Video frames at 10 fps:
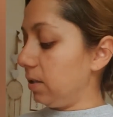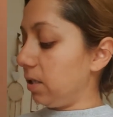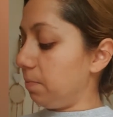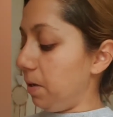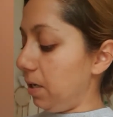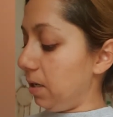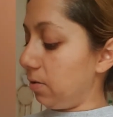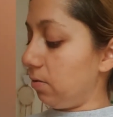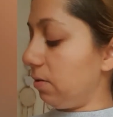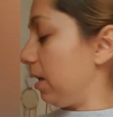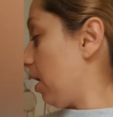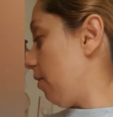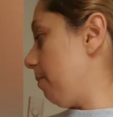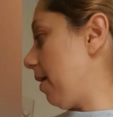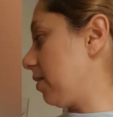billion, sorry, live
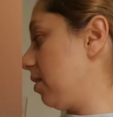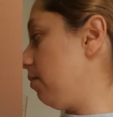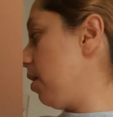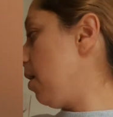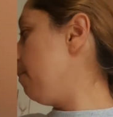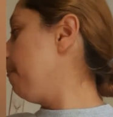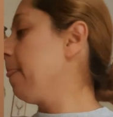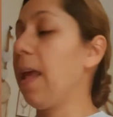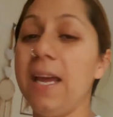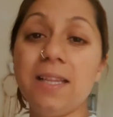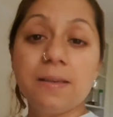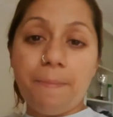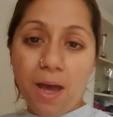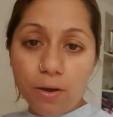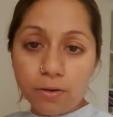bacteria. And it's a
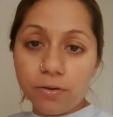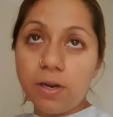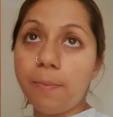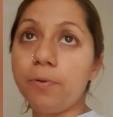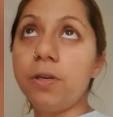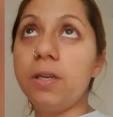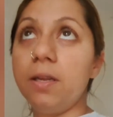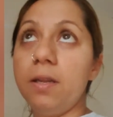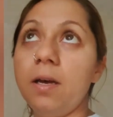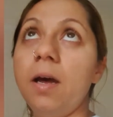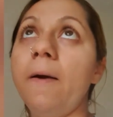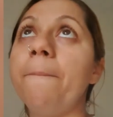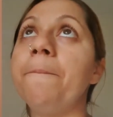powder, and I put it in